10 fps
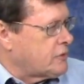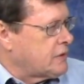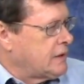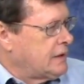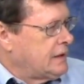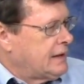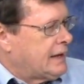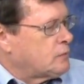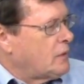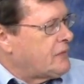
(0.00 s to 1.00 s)
Yes.
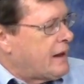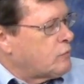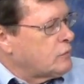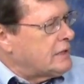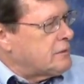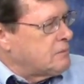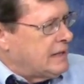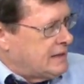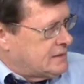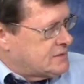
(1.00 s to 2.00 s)
And what that really
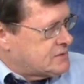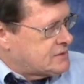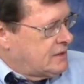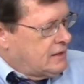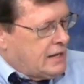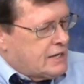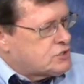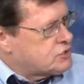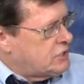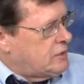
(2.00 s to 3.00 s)
means. Mm -hmm. As
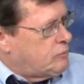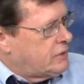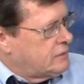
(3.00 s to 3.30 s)
sheep,